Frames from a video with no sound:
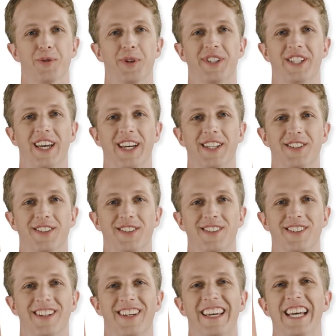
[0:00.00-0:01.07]
with tits.
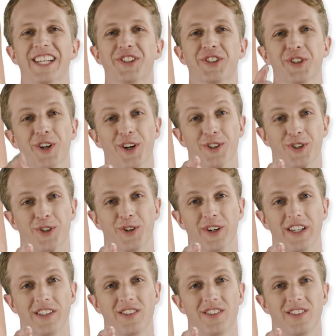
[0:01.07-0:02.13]
It's your
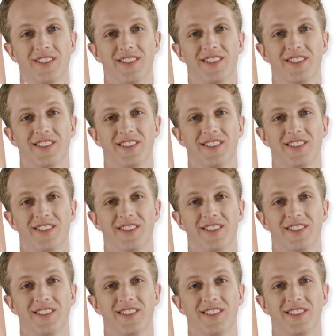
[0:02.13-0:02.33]
choice.